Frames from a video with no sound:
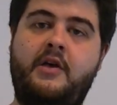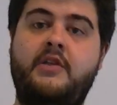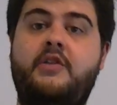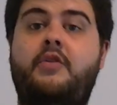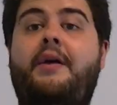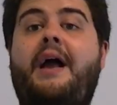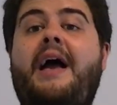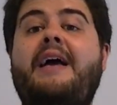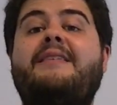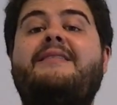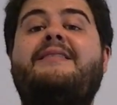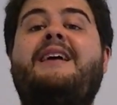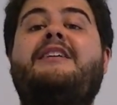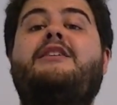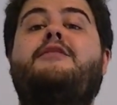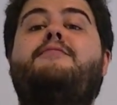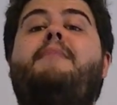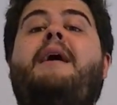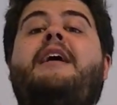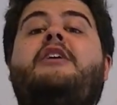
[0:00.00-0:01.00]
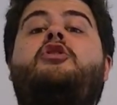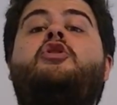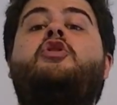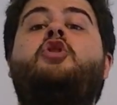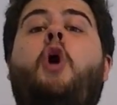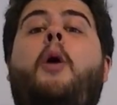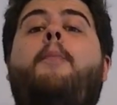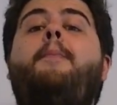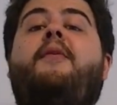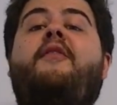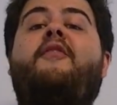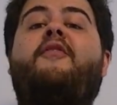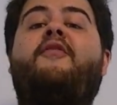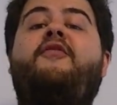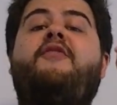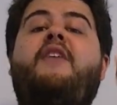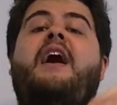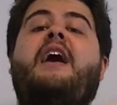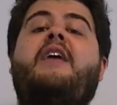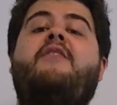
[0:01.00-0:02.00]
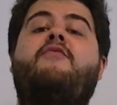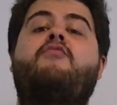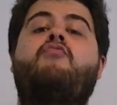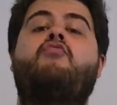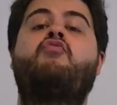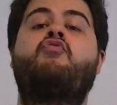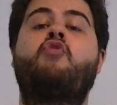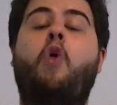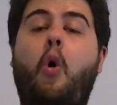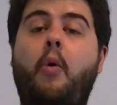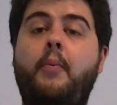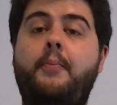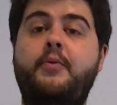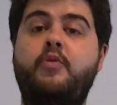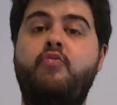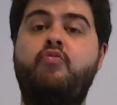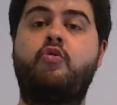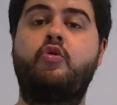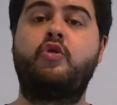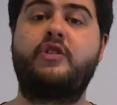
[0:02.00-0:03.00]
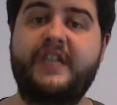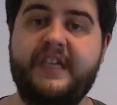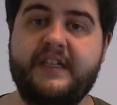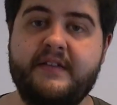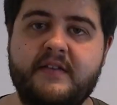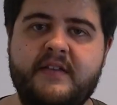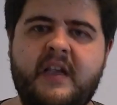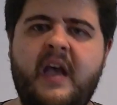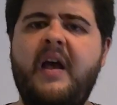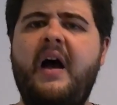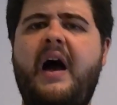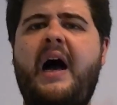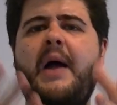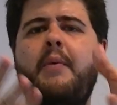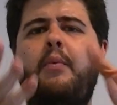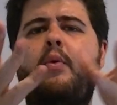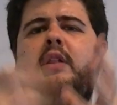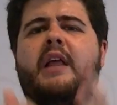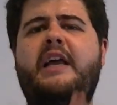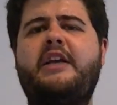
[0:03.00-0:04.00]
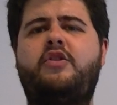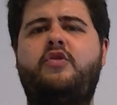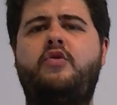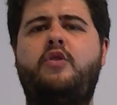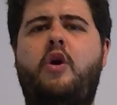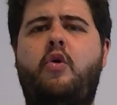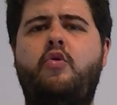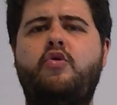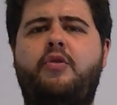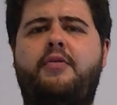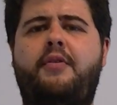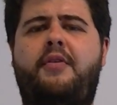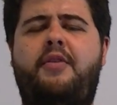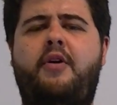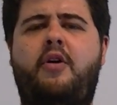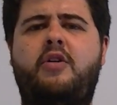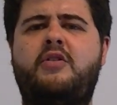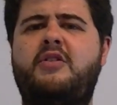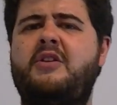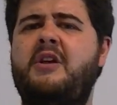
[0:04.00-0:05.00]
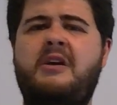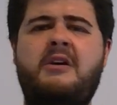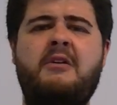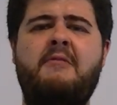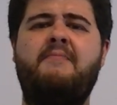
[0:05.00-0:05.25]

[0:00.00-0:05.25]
So guys, that's my top 5 rope routines. I would like to know your thoughts.